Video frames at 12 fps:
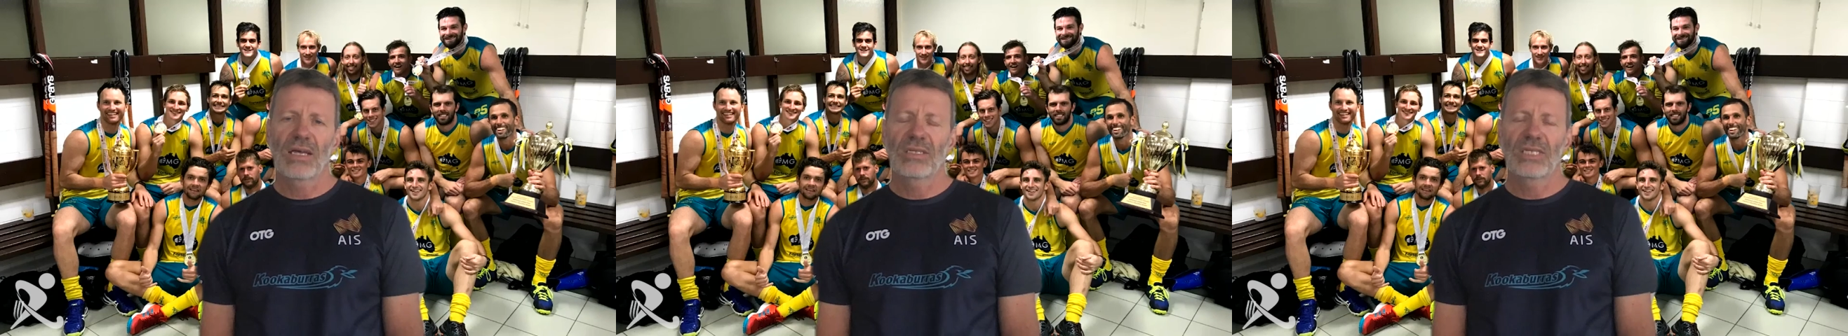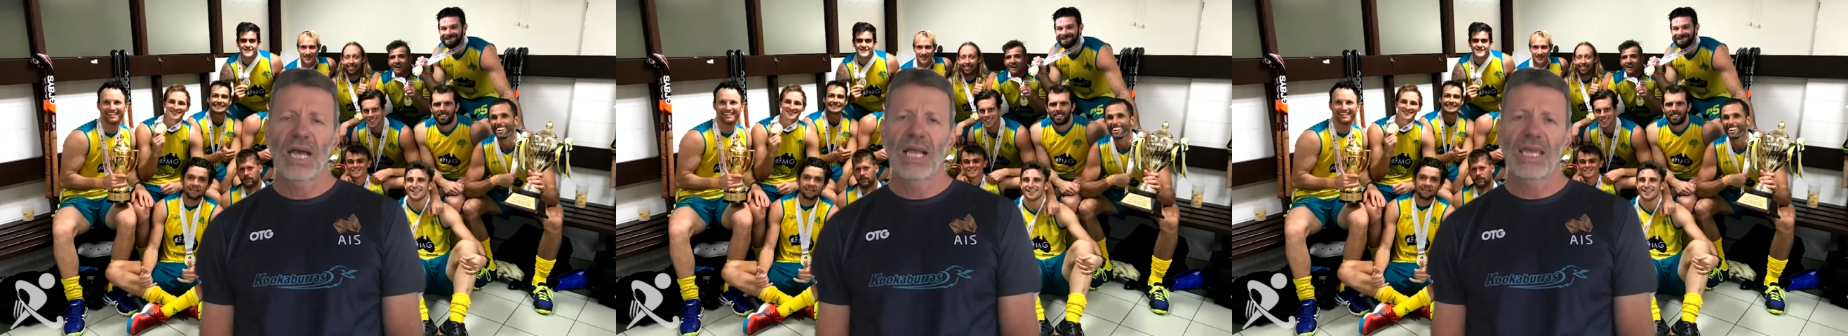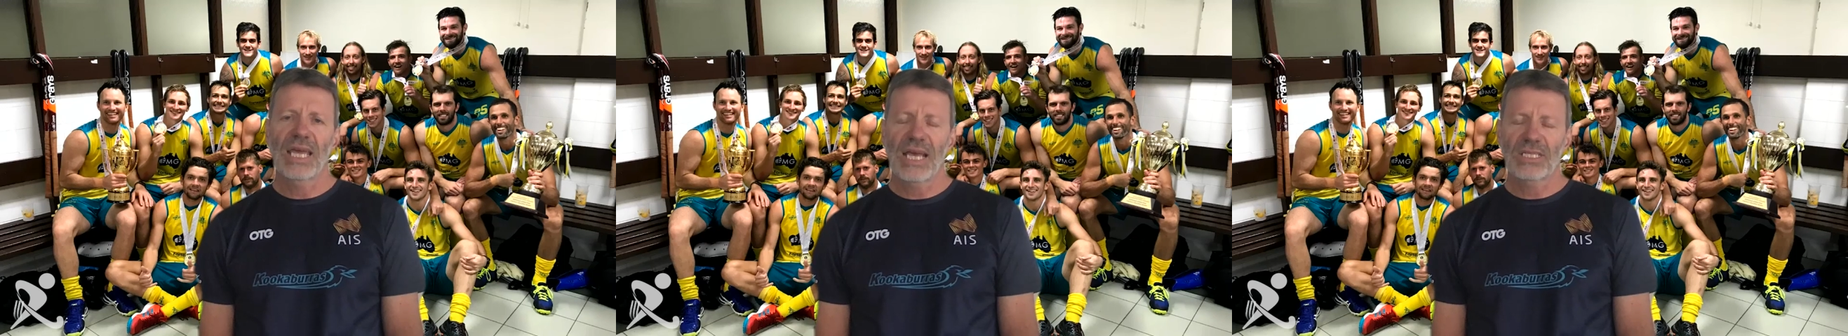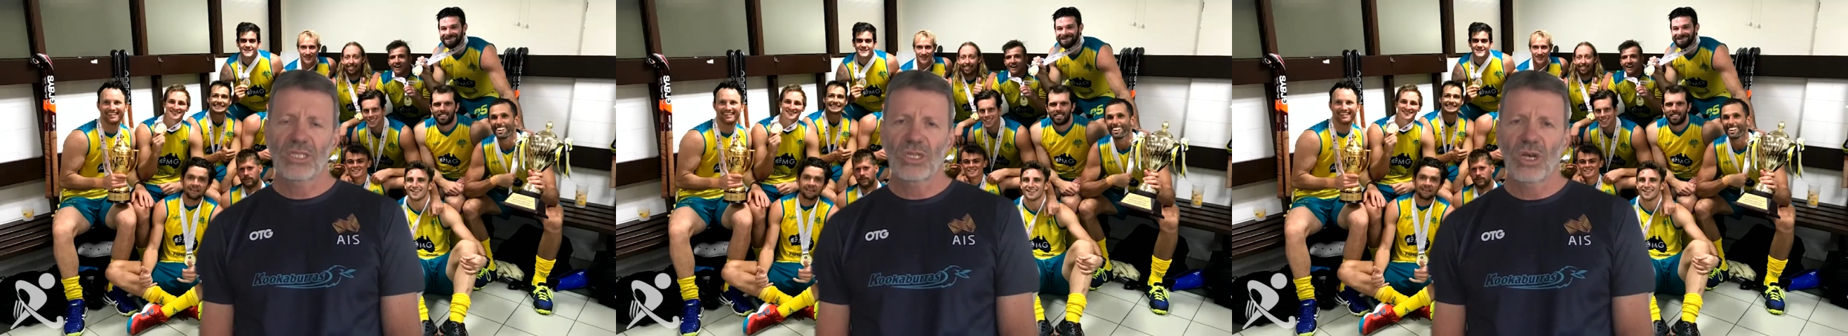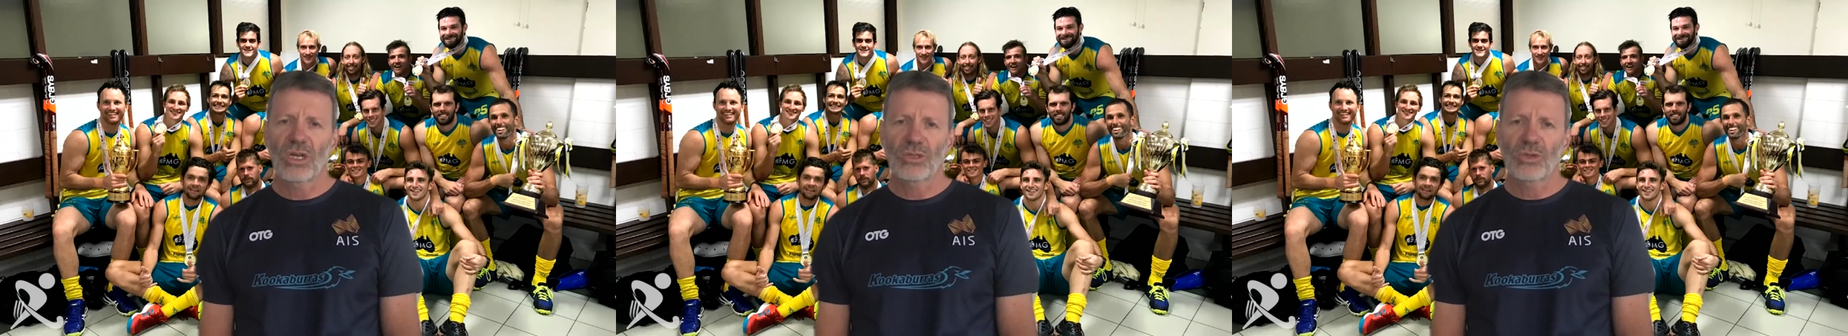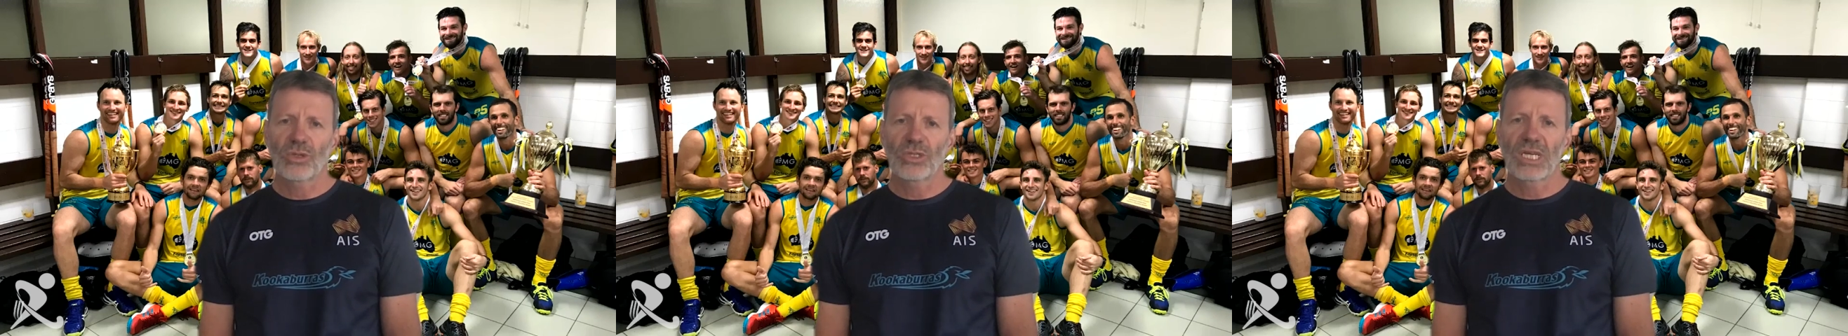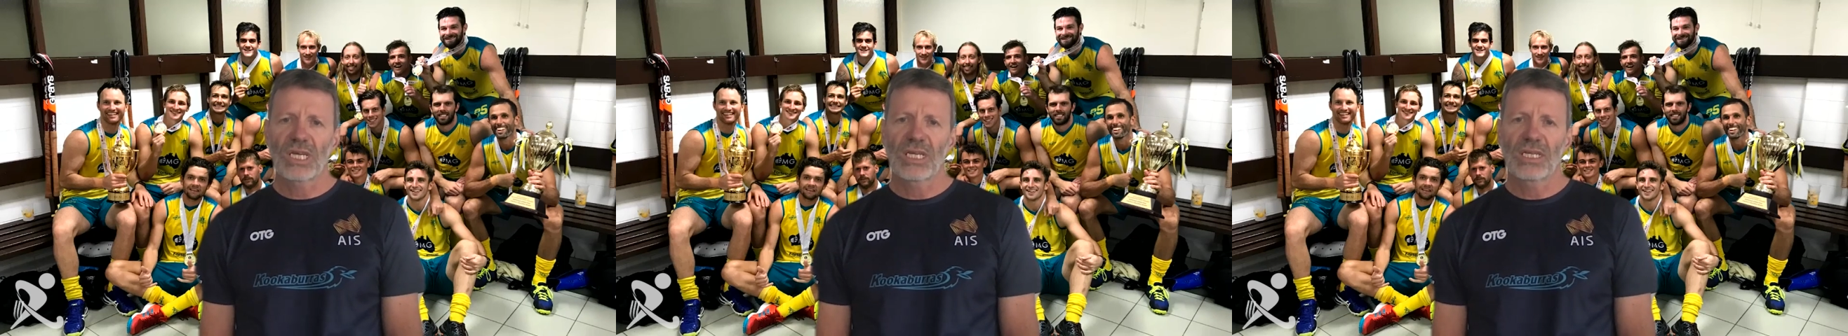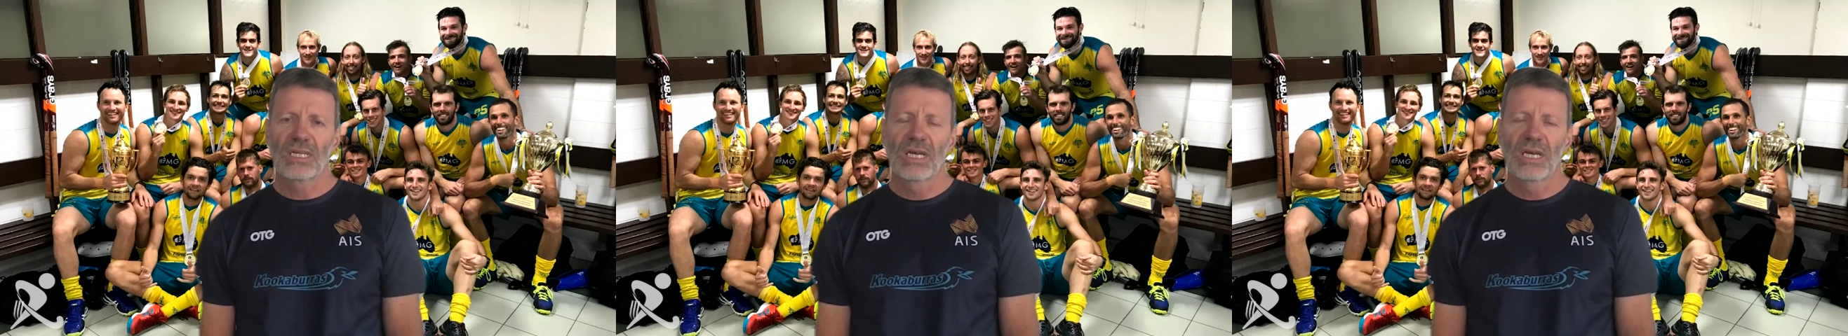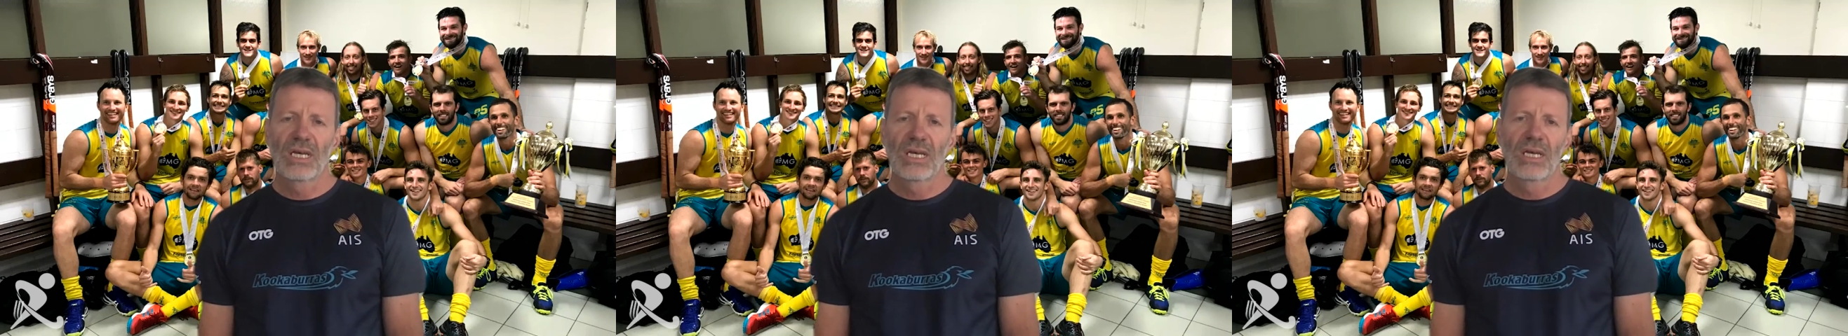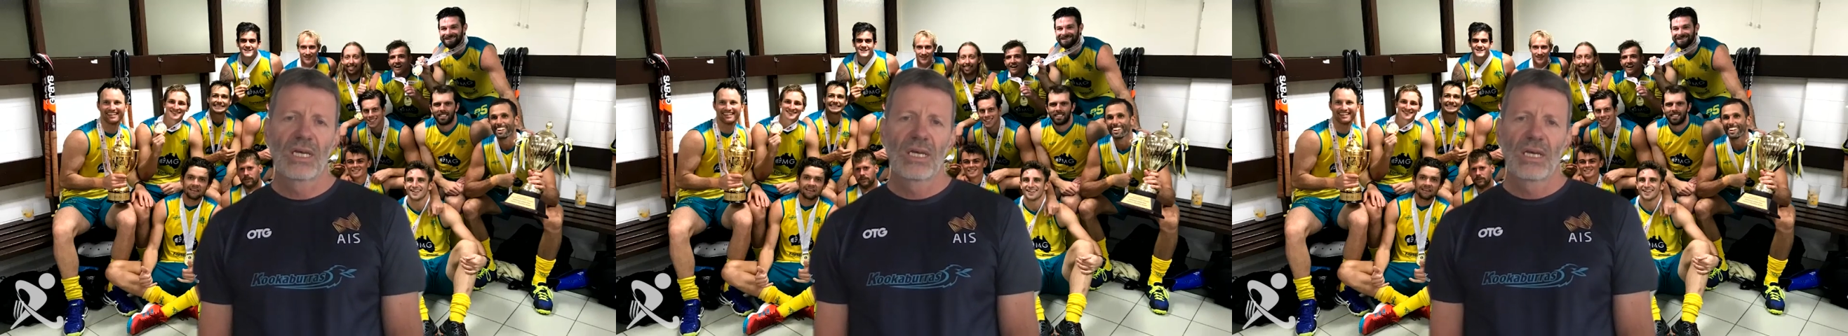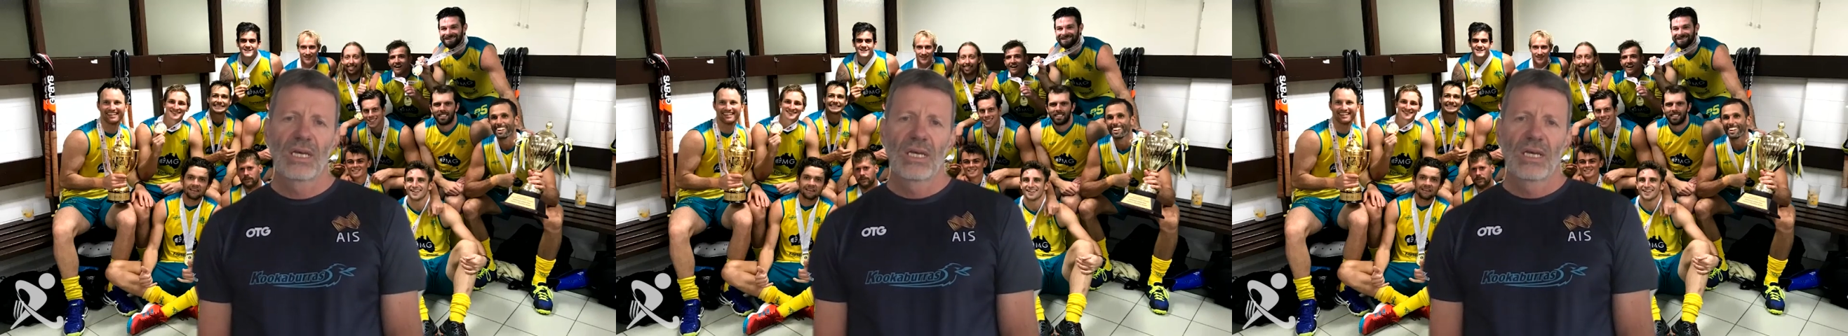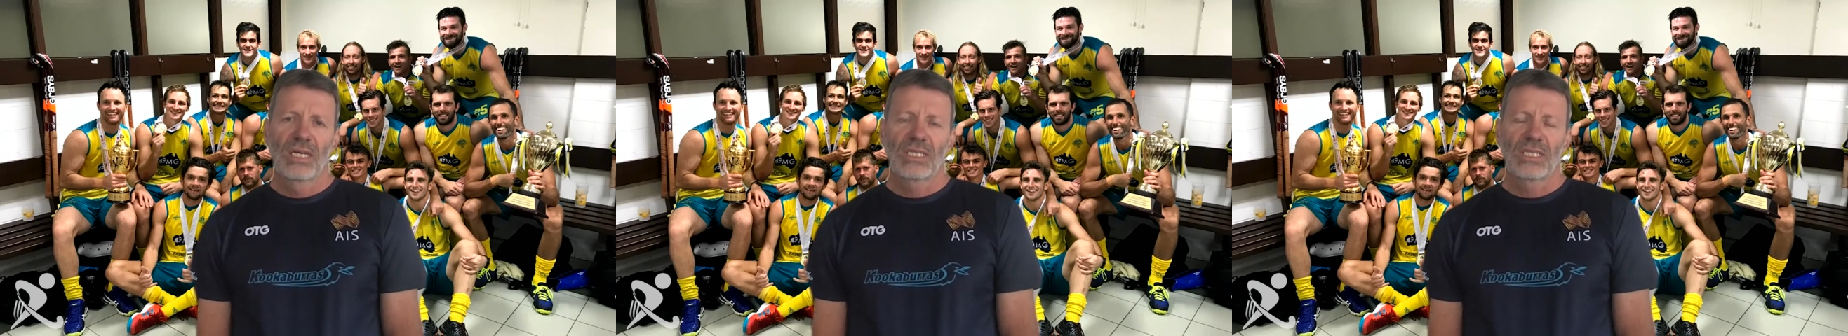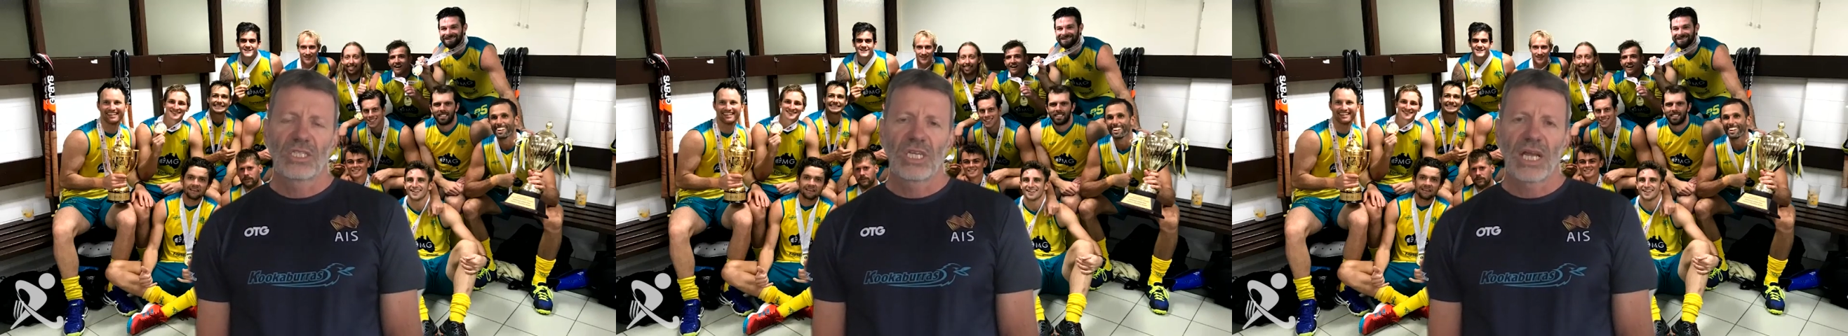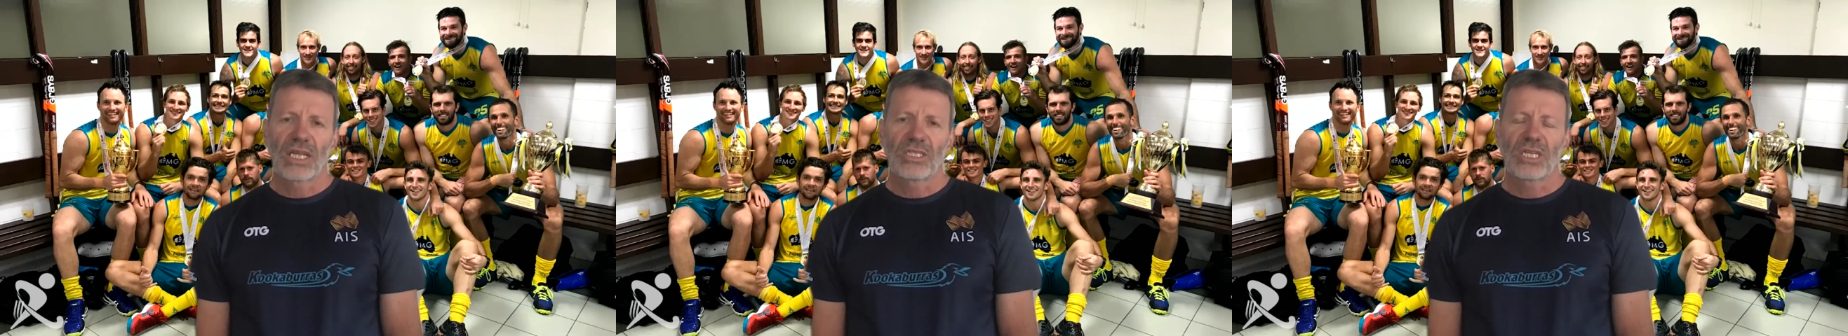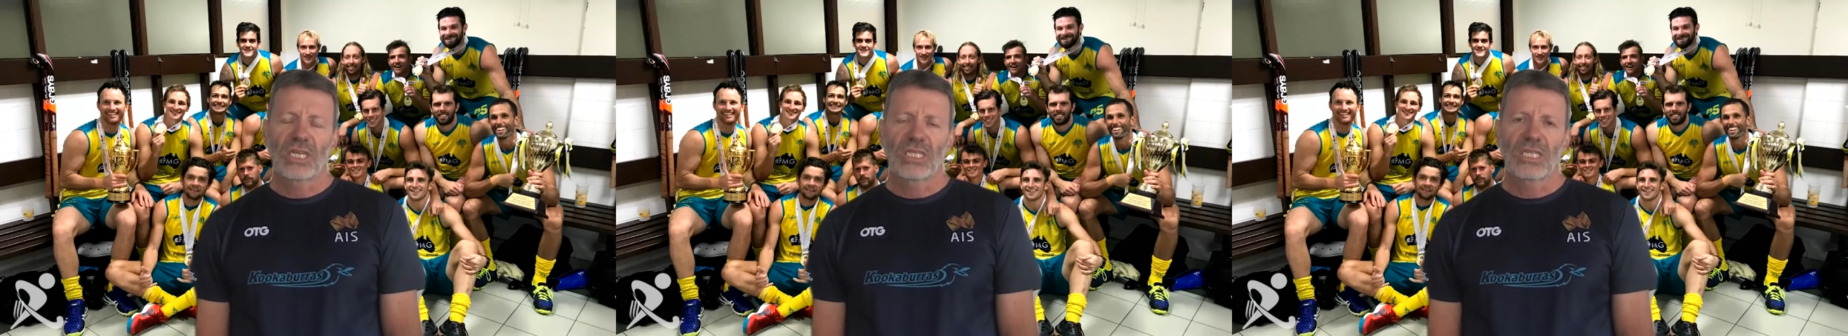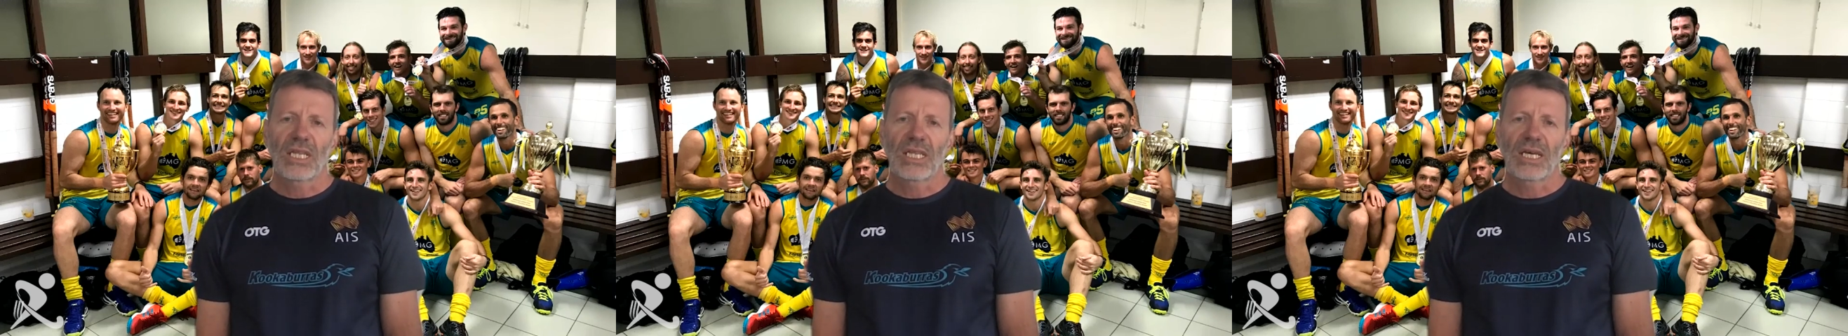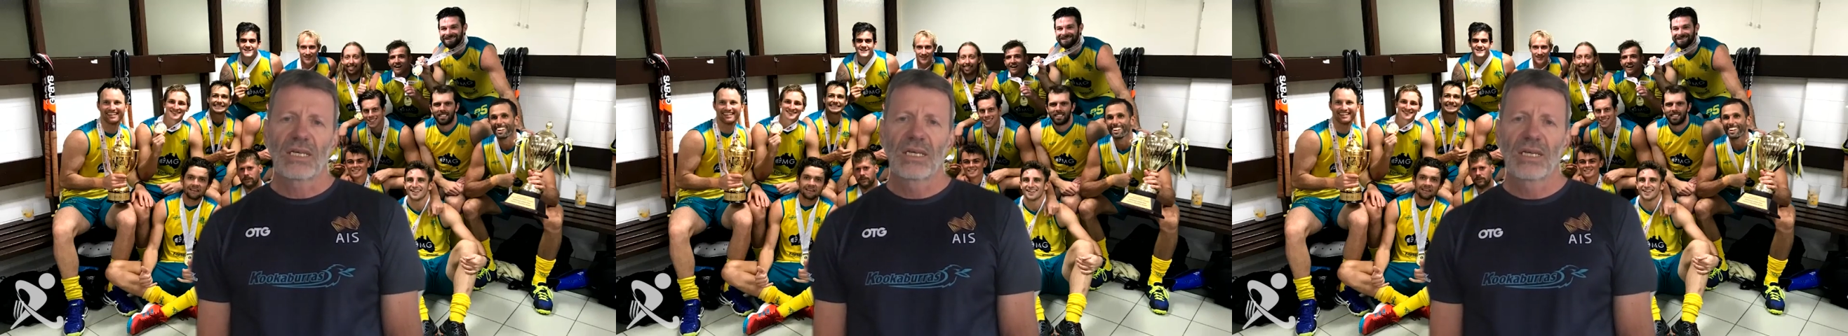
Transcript: daily exercise routine to challenge each other.